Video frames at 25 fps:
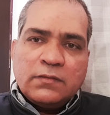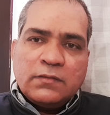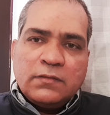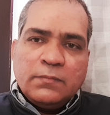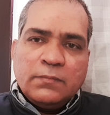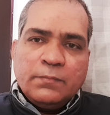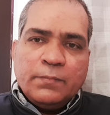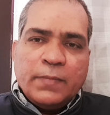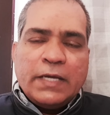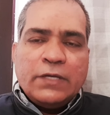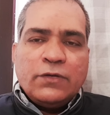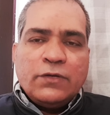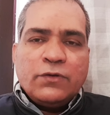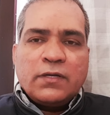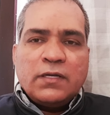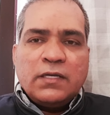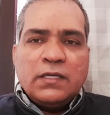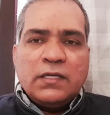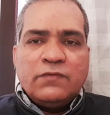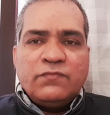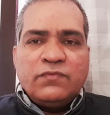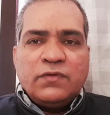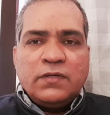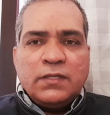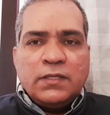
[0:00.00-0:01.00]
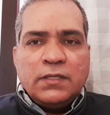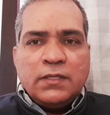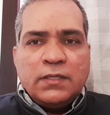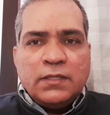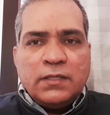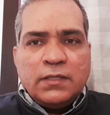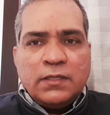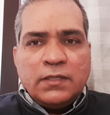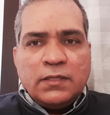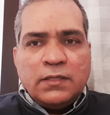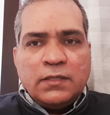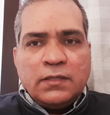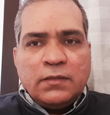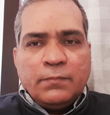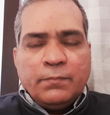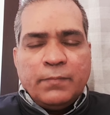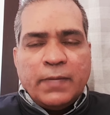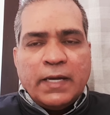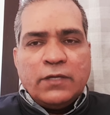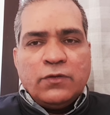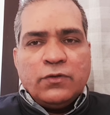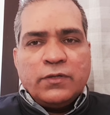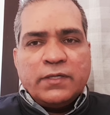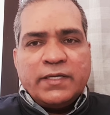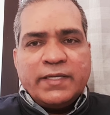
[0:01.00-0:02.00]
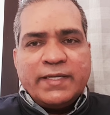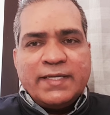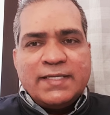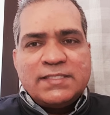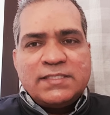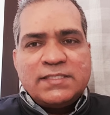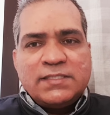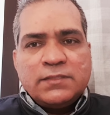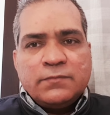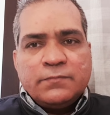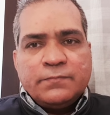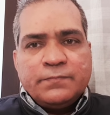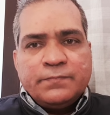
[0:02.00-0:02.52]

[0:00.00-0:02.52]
by your love, by your grace,